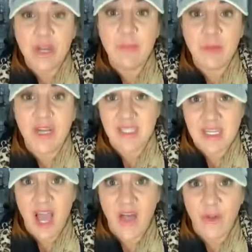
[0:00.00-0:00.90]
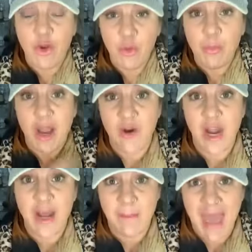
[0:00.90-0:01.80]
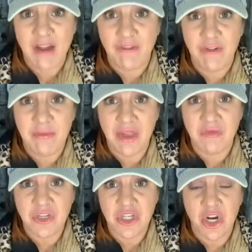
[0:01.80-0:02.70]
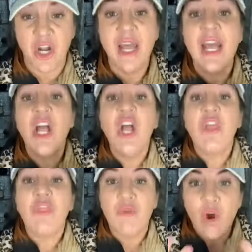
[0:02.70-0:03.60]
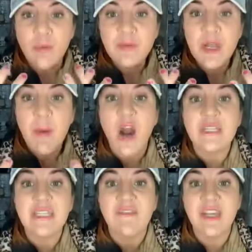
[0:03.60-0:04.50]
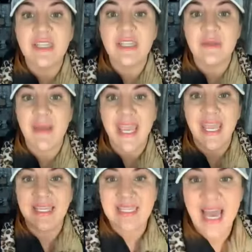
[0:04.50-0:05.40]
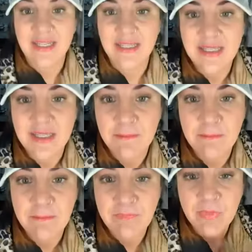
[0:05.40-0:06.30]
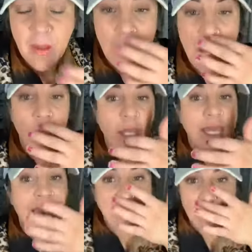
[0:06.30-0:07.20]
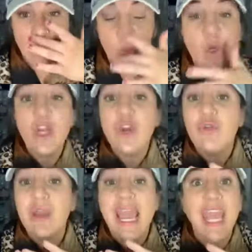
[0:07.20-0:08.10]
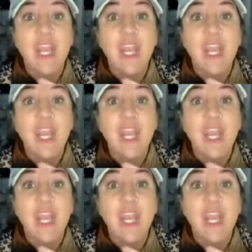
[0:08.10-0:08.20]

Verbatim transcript: plus dollar coupon credit back from me in return. Throw up some hearts if this is making sense. Yes, you can create your